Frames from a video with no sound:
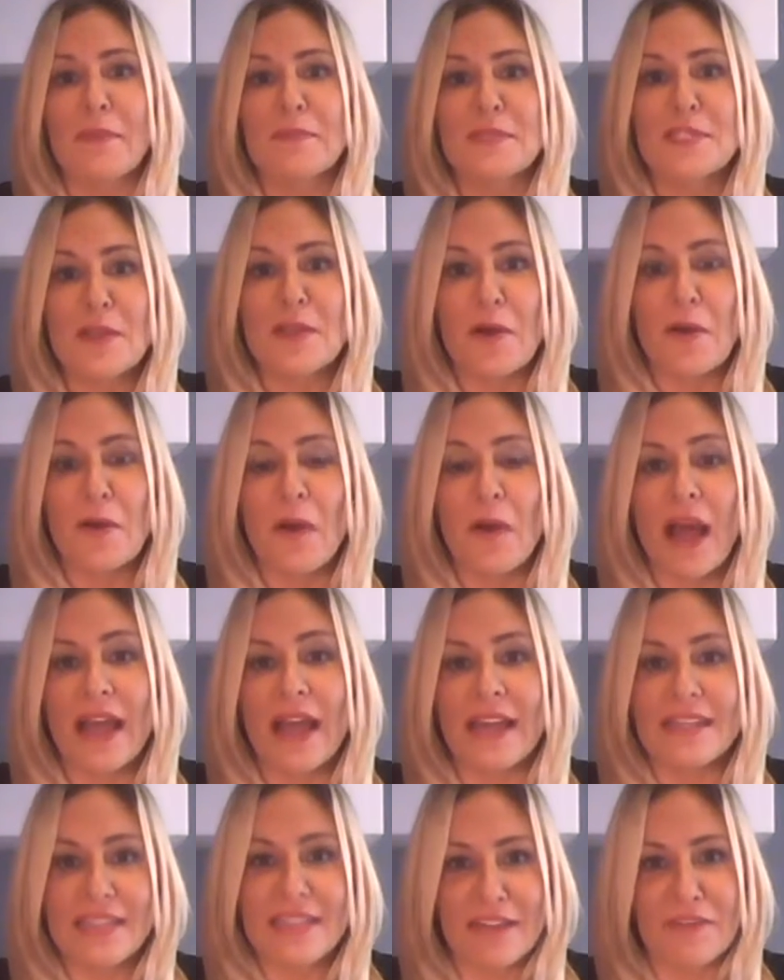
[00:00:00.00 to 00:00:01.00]
So
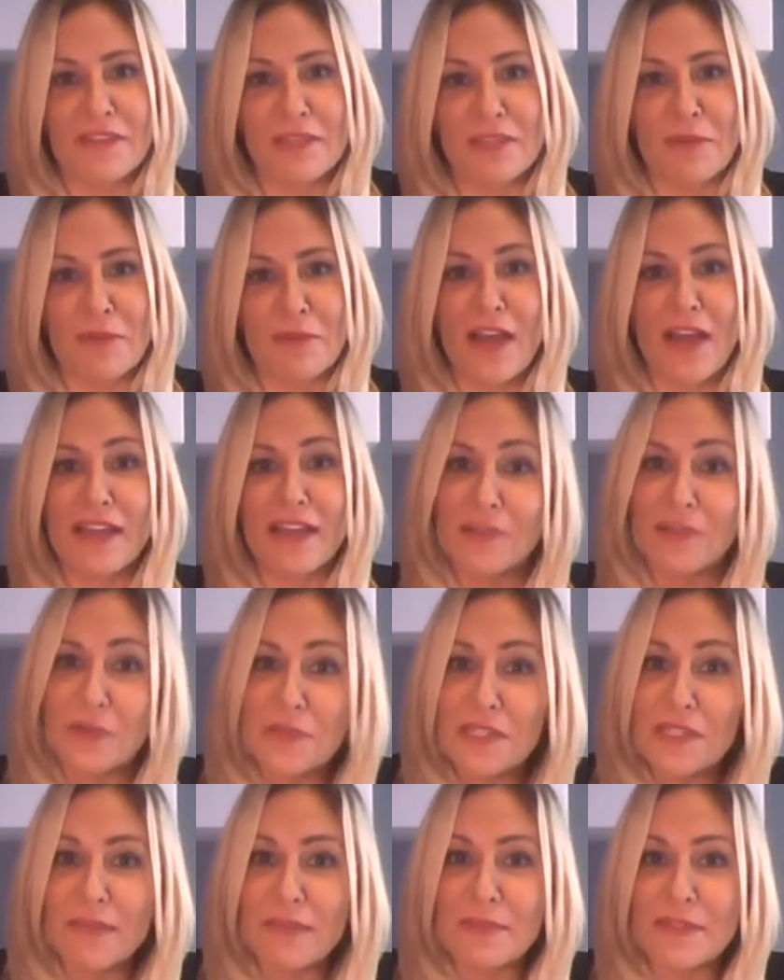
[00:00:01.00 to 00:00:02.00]
I definitely provide
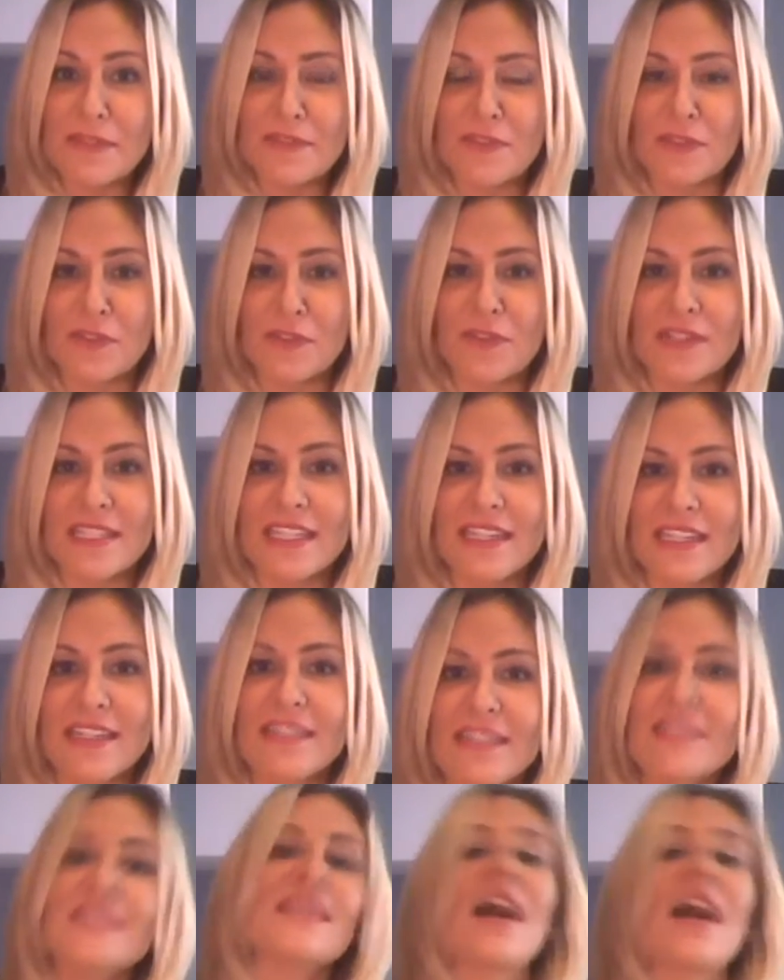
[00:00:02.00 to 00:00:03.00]
those types of
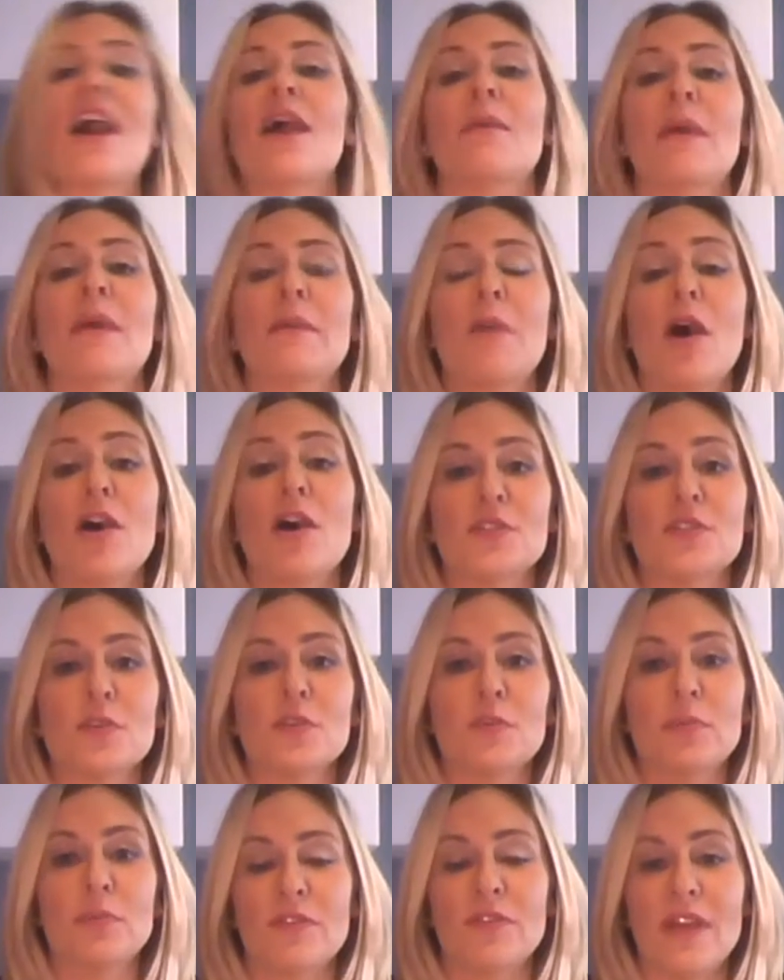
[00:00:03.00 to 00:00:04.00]
services. I
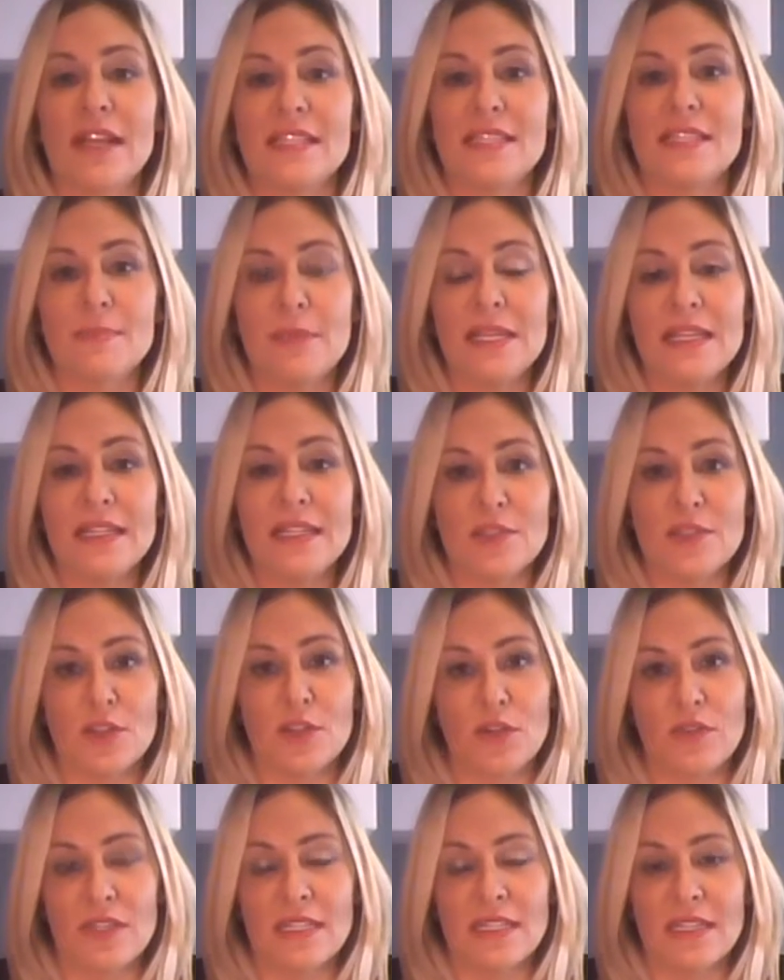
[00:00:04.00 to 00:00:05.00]
also provide speaking
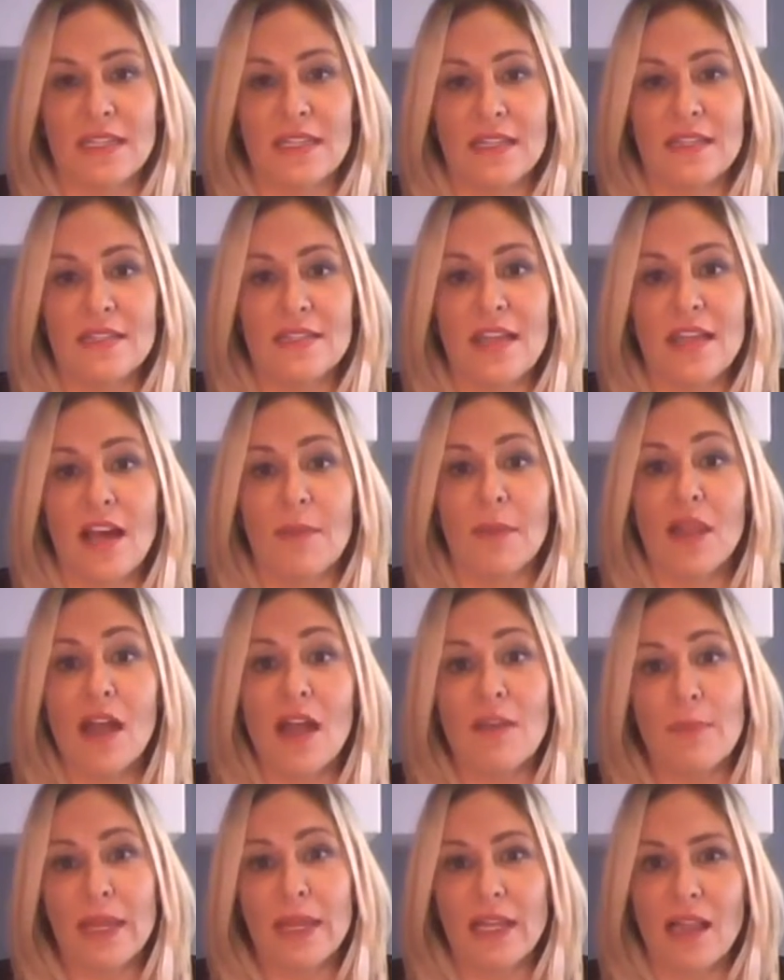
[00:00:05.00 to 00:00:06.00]
services. A
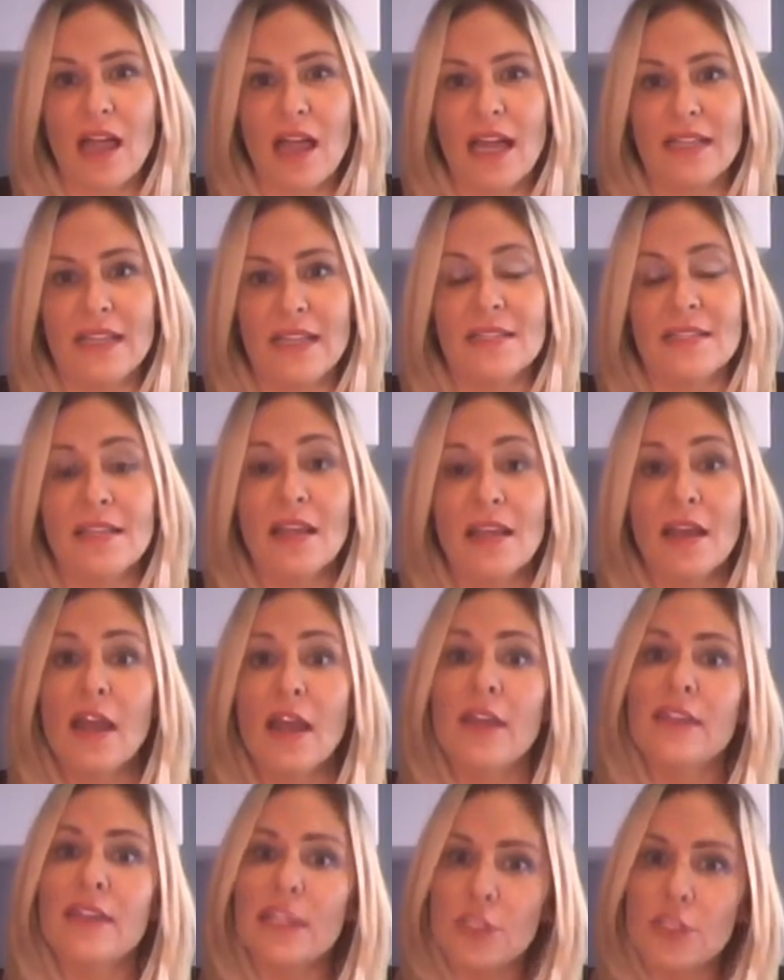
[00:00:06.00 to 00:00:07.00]
lot of my clients,
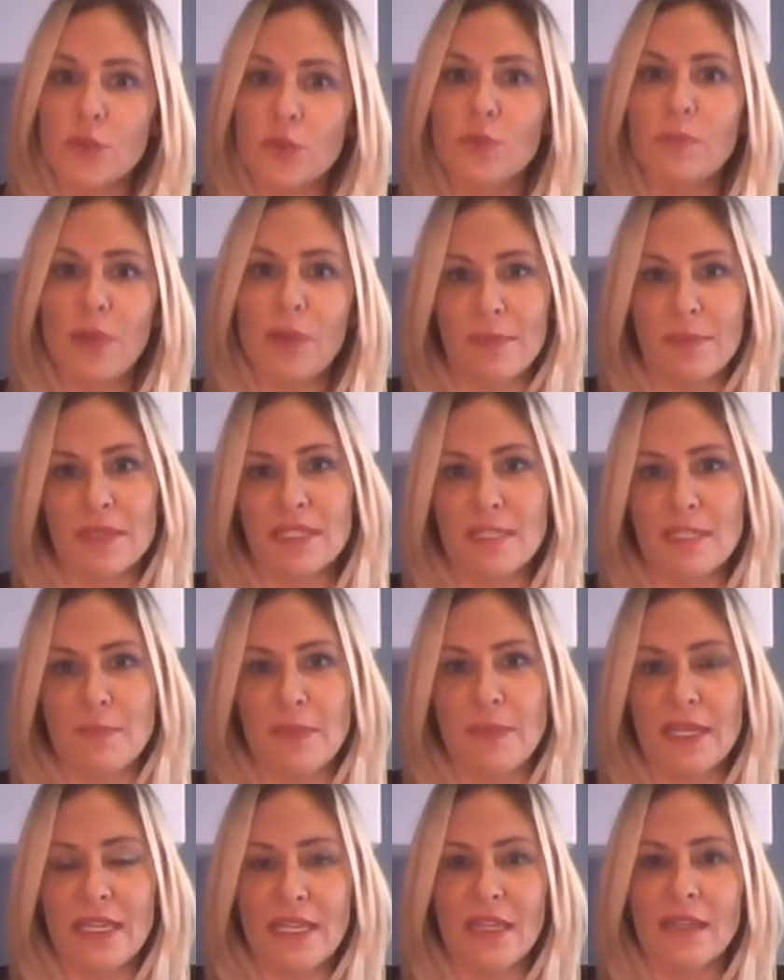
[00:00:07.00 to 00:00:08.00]
they do public
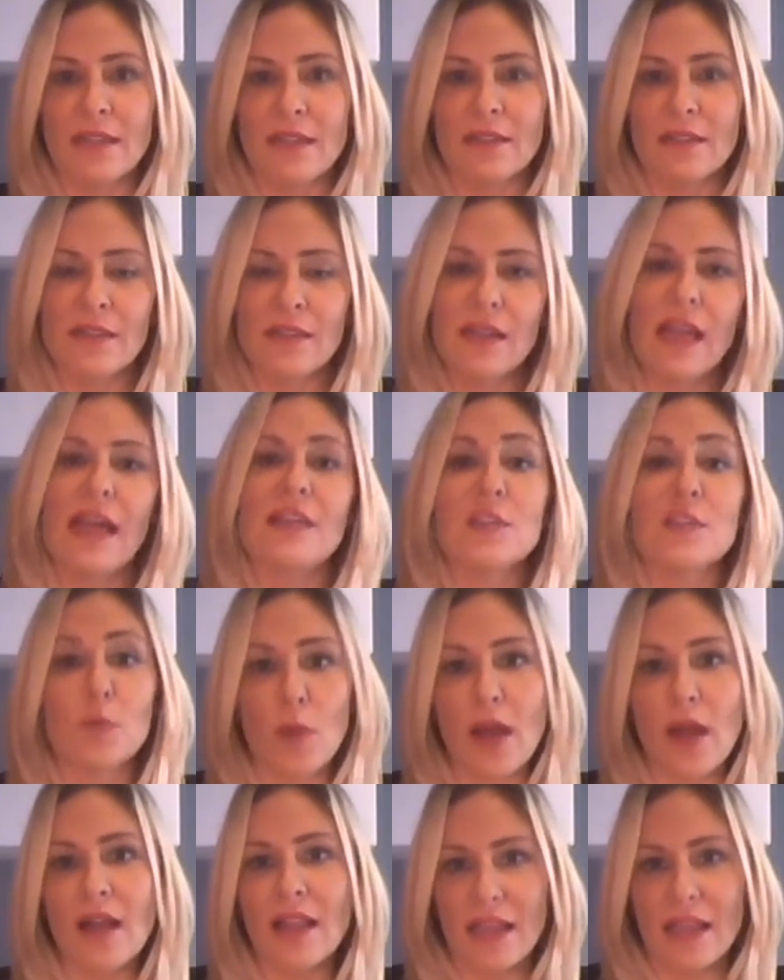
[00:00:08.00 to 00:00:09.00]
speaking as
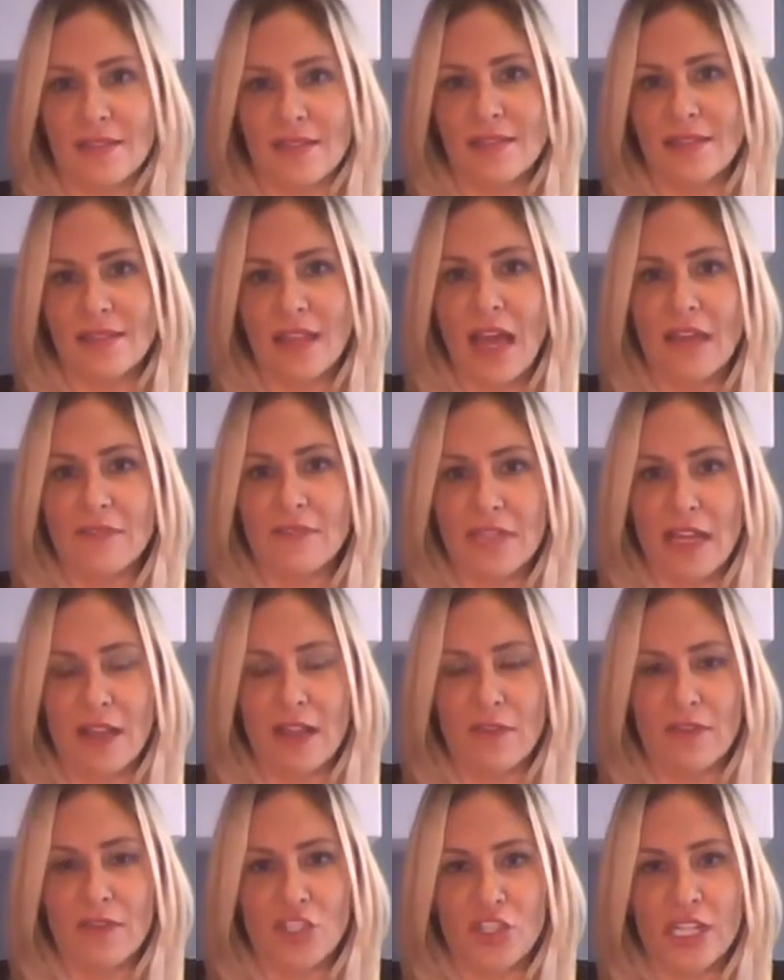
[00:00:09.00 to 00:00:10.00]
well as live
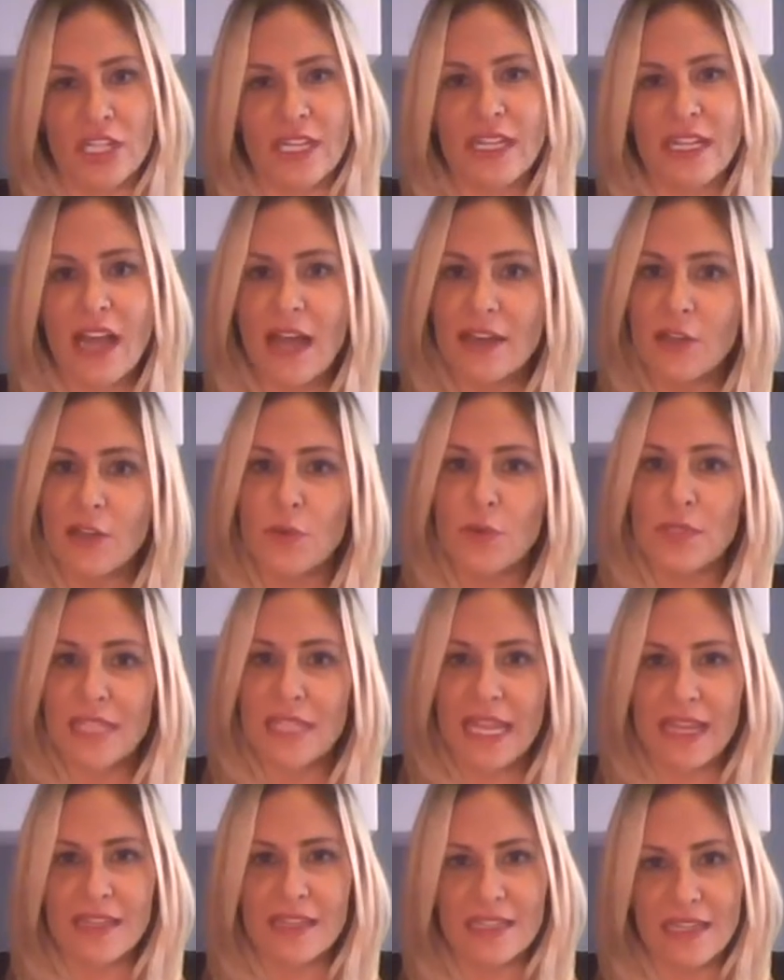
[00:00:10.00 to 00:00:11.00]
television. It kind of goes
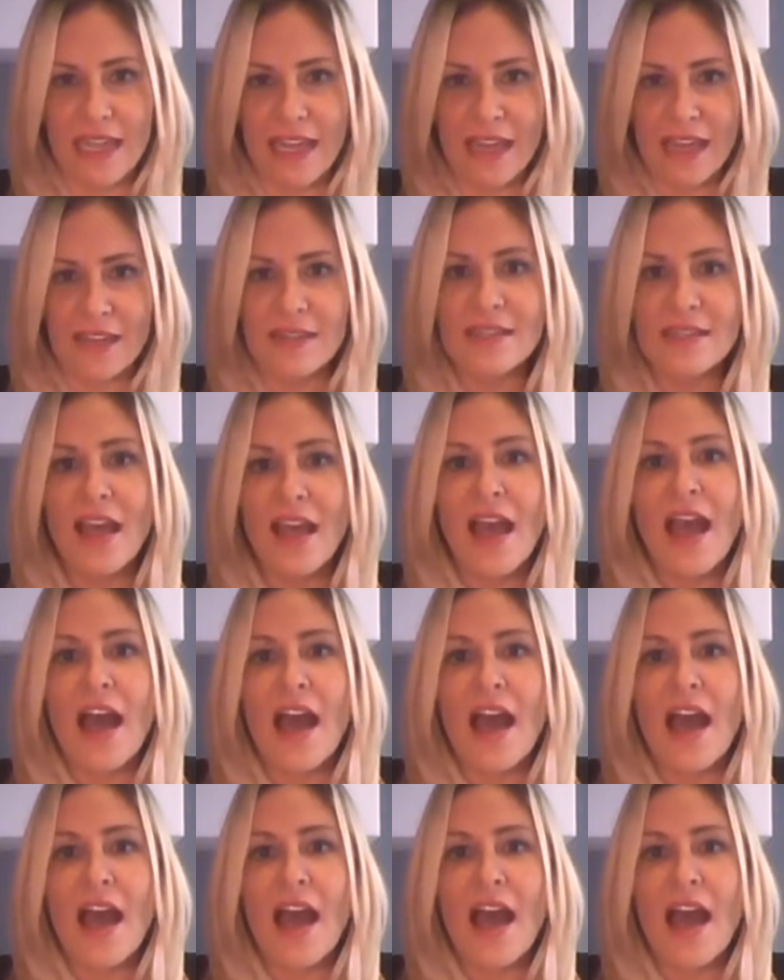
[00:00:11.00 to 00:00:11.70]
hand in hand.